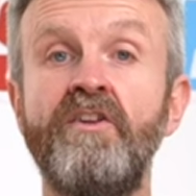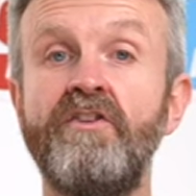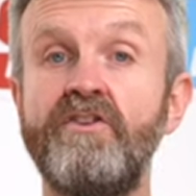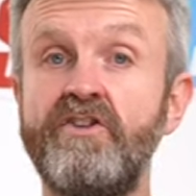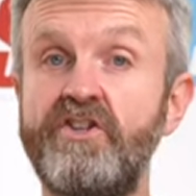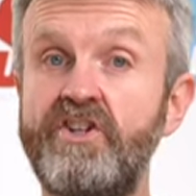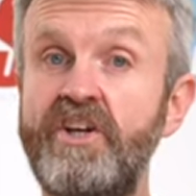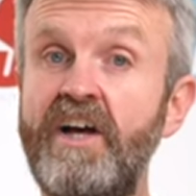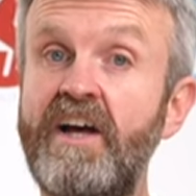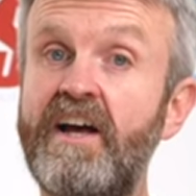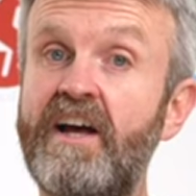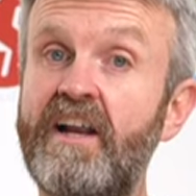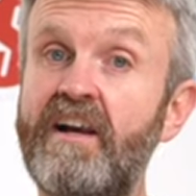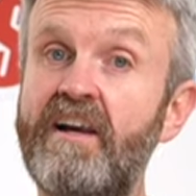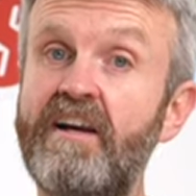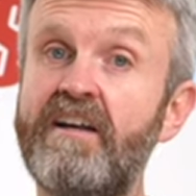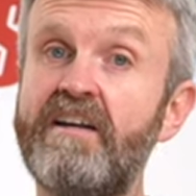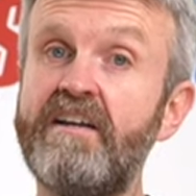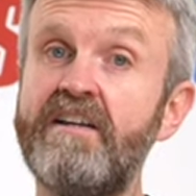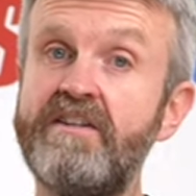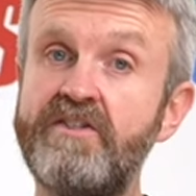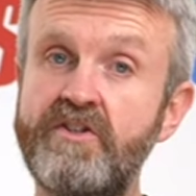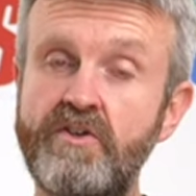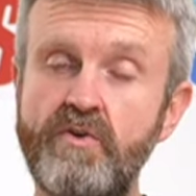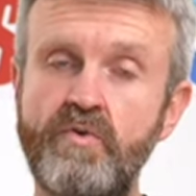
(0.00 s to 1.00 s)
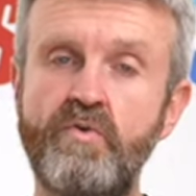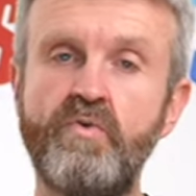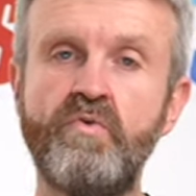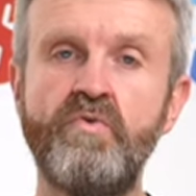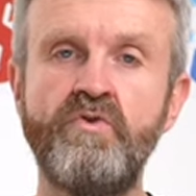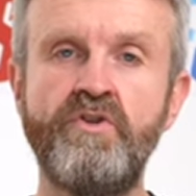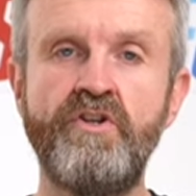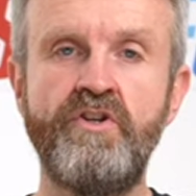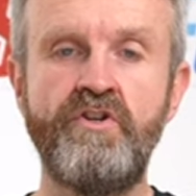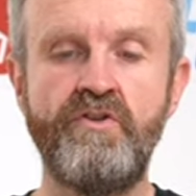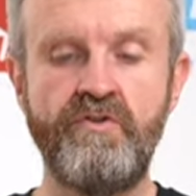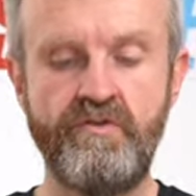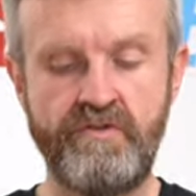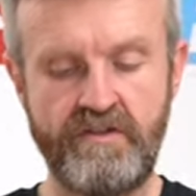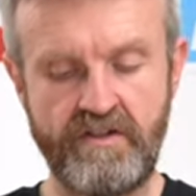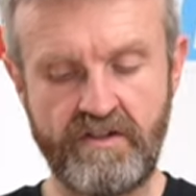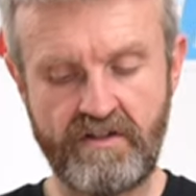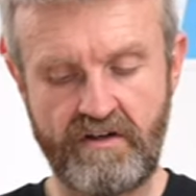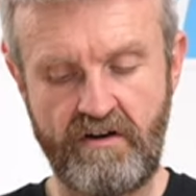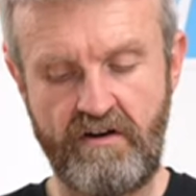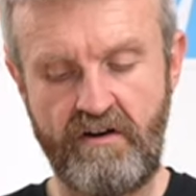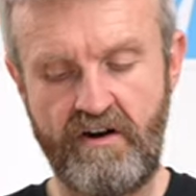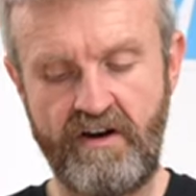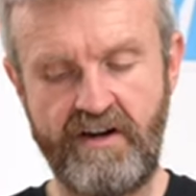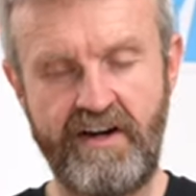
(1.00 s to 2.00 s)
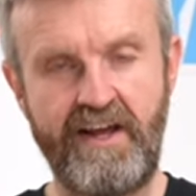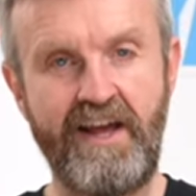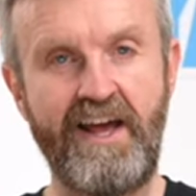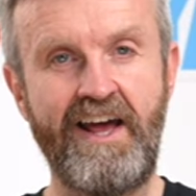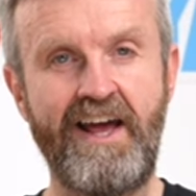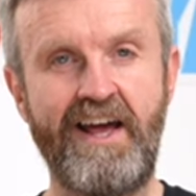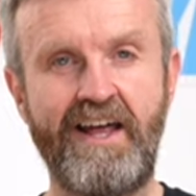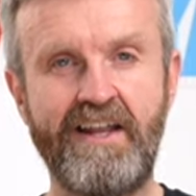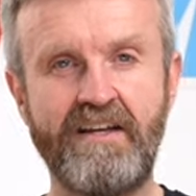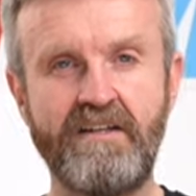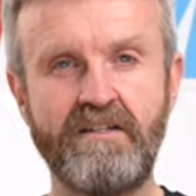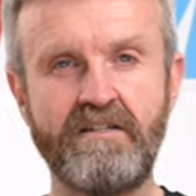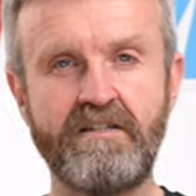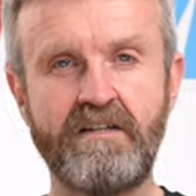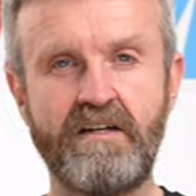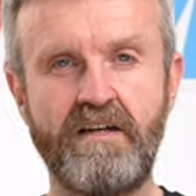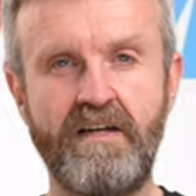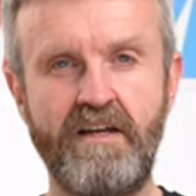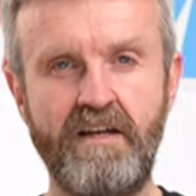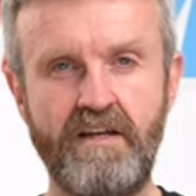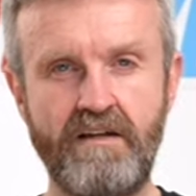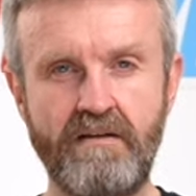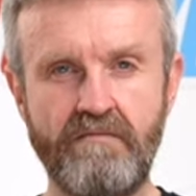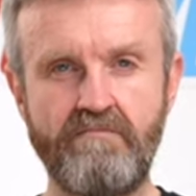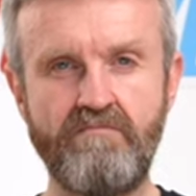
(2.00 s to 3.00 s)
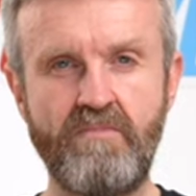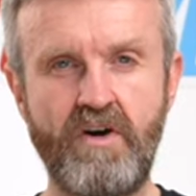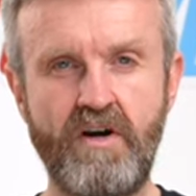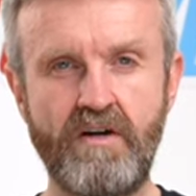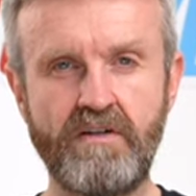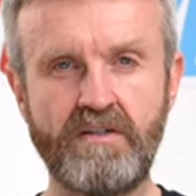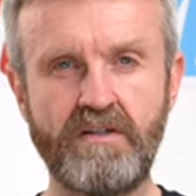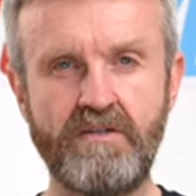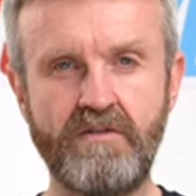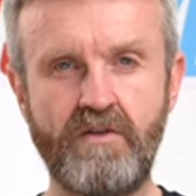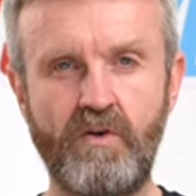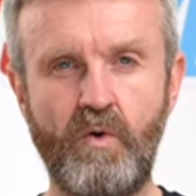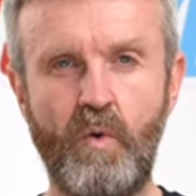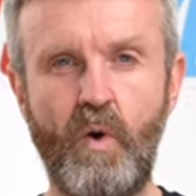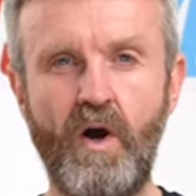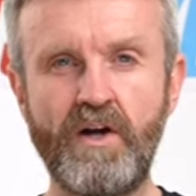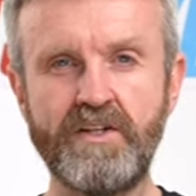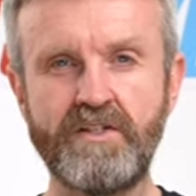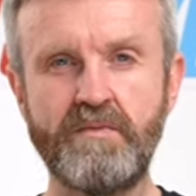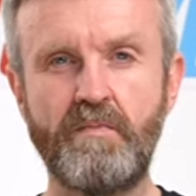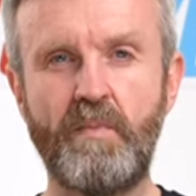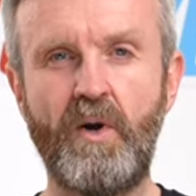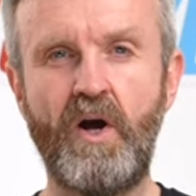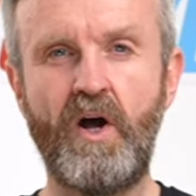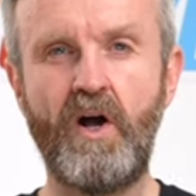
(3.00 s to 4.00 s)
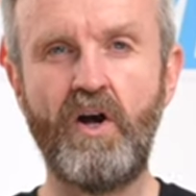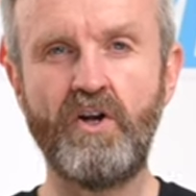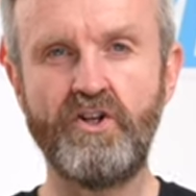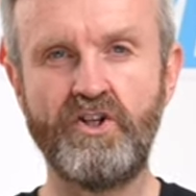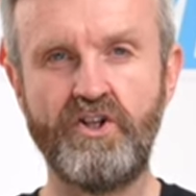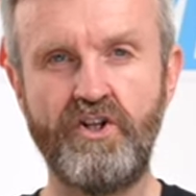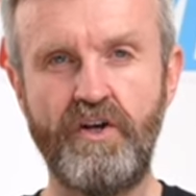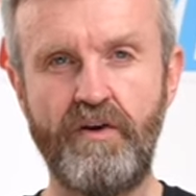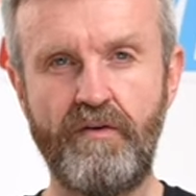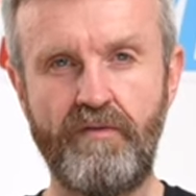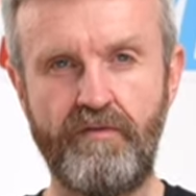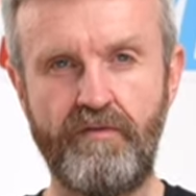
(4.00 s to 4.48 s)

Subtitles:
The shell is an all new design, and it marks quite a departure